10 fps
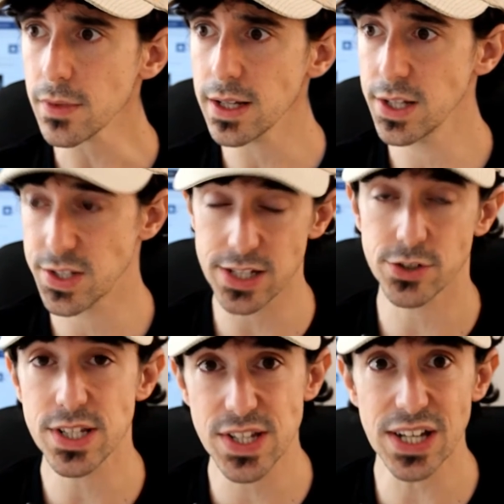
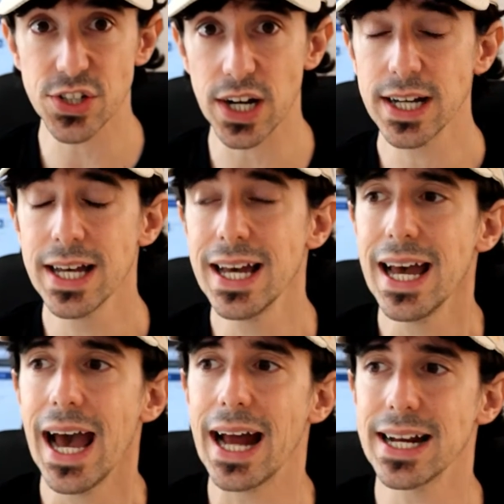etc., etc.
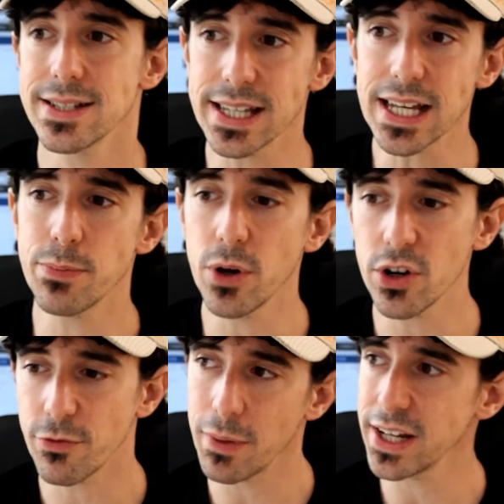And a sticky point
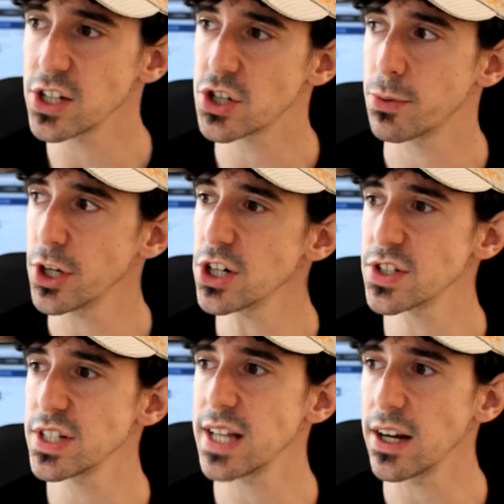of many
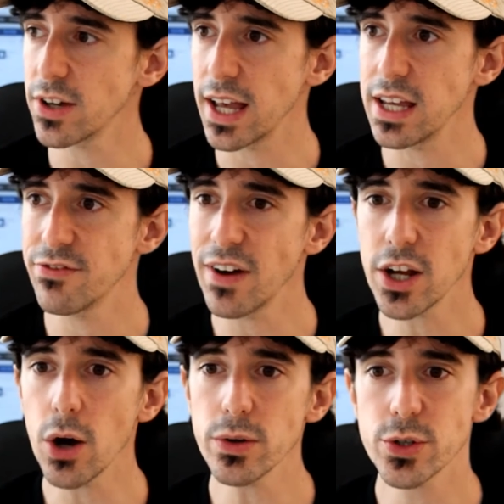entrepreneurs is that, okay, if I
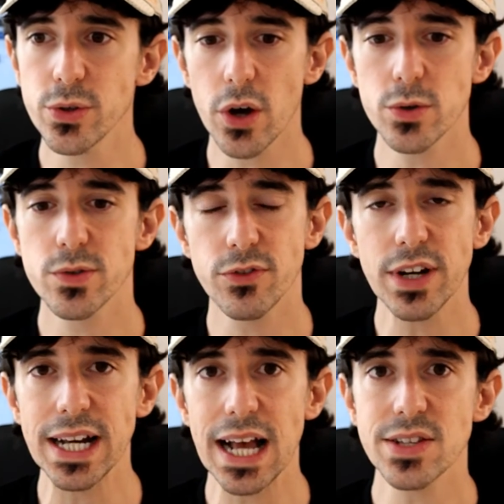go to those
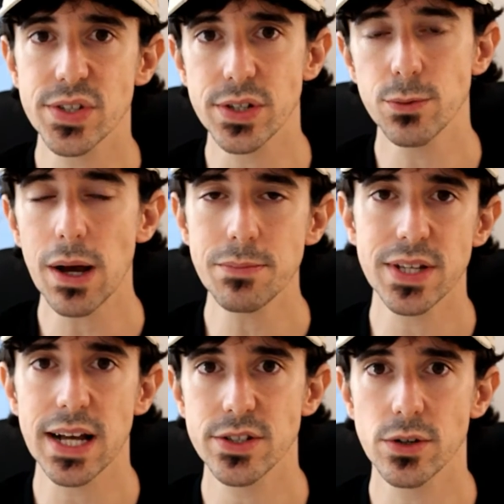freelancer
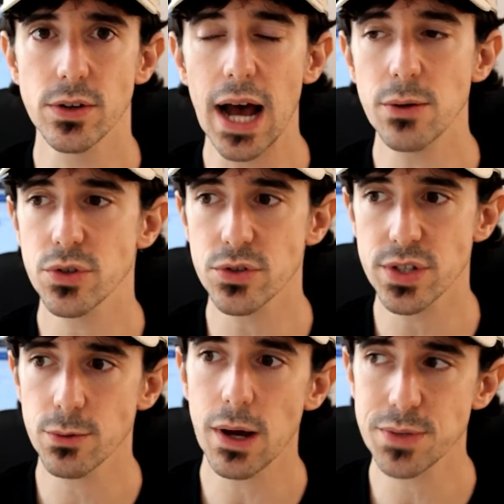websites or
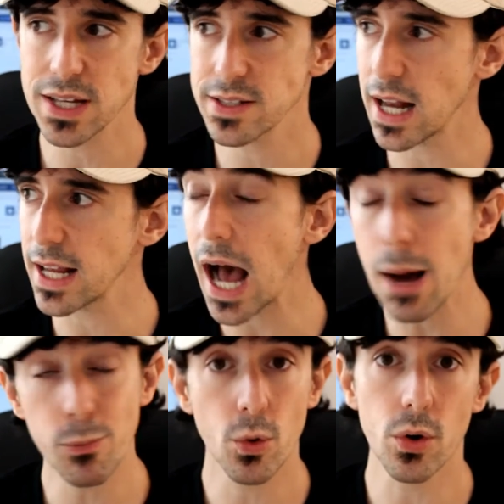outsourcing websites like
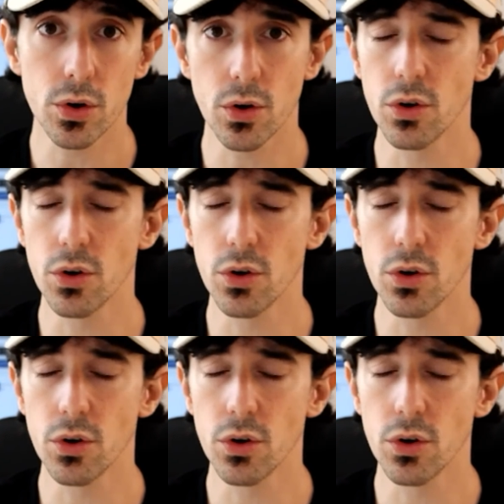Upwork or